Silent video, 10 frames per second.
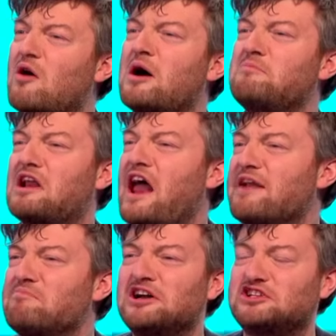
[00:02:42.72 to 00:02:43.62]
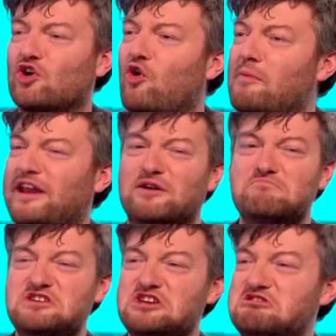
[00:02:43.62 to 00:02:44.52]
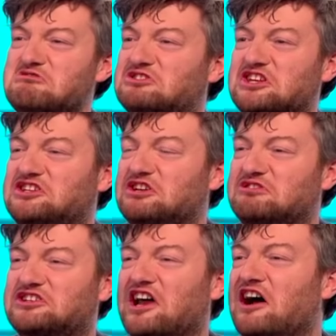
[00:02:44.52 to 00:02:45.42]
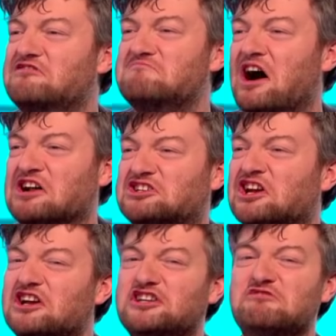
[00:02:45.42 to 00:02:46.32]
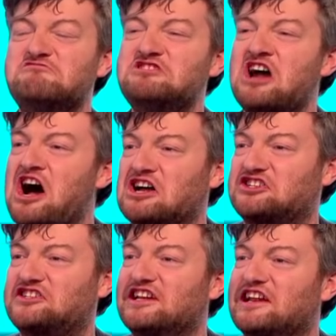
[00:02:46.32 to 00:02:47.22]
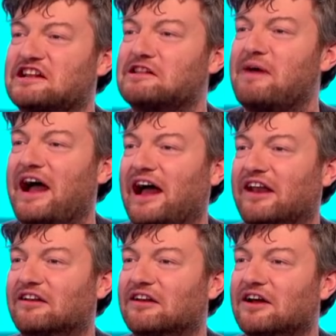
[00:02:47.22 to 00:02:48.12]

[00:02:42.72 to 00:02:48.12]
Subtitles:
Oh, I'm glad my torment amuses you so much, you nasty little man.